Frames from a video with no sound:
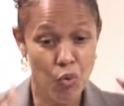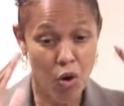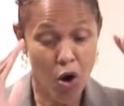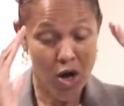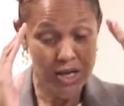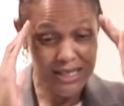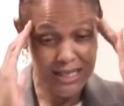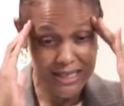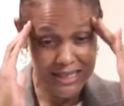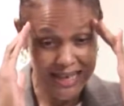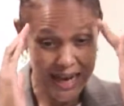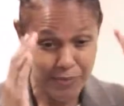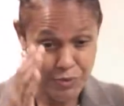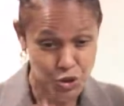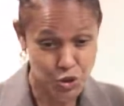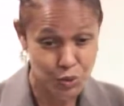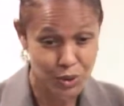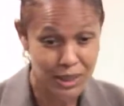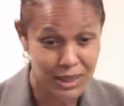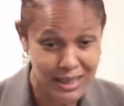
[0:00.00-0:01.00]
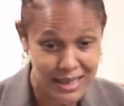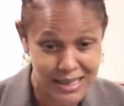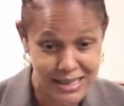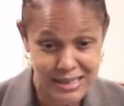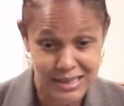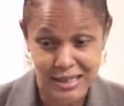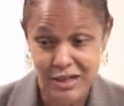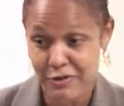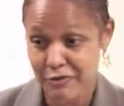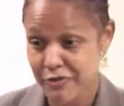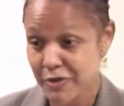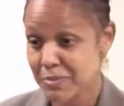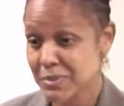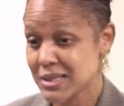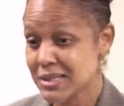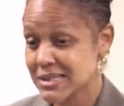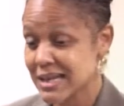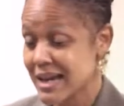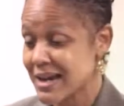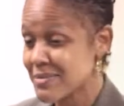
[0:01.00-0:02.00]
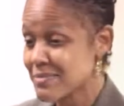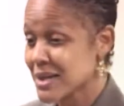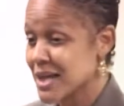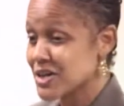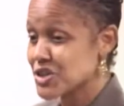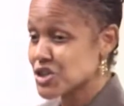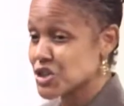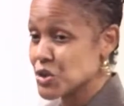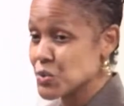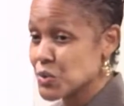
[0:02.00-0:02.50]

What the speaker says: conceptualized it from the time that she